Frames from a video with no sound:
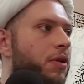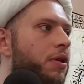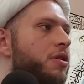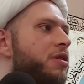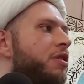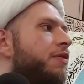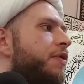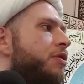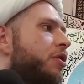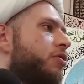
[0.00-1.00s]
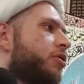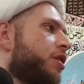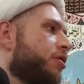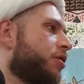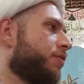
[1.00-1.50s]
This is self
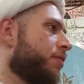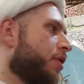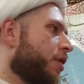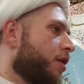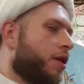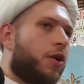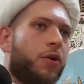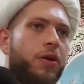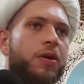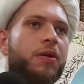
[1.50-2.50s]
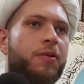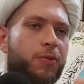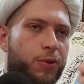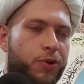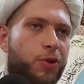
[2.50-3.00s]
indoctrination,
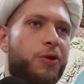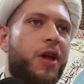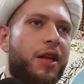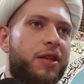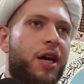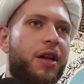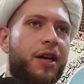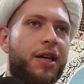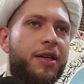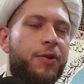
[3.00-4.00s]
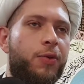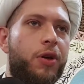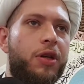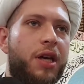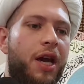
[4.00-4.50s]
which is called at talqin
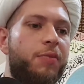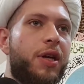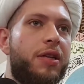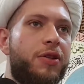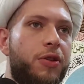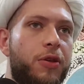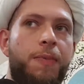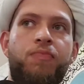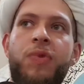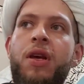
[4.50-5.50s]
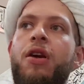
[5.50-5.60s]
where you come and you